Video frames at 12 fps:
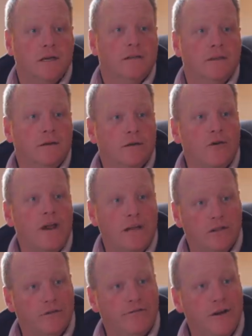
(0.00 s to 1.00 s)
saying,
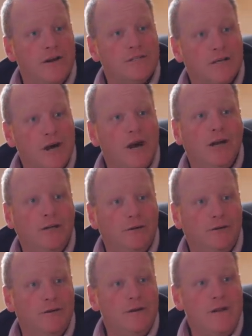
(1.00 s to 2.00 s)
"Great, the first
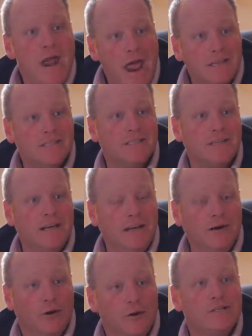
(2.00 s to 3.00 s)
curlew
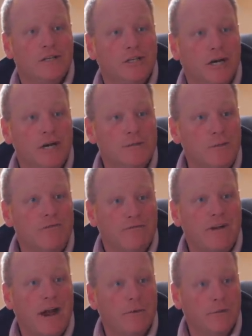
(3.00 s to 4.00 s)
nest in Gloucestershire has
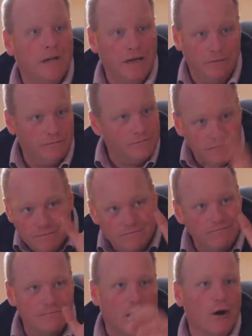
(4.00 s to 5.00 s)
been found in
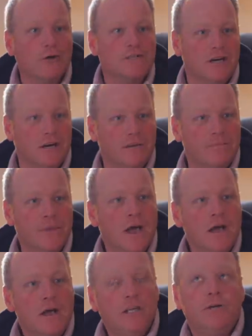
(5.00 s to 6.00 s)
a long
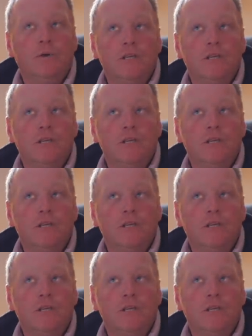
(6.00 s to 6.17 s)
time." Yeah.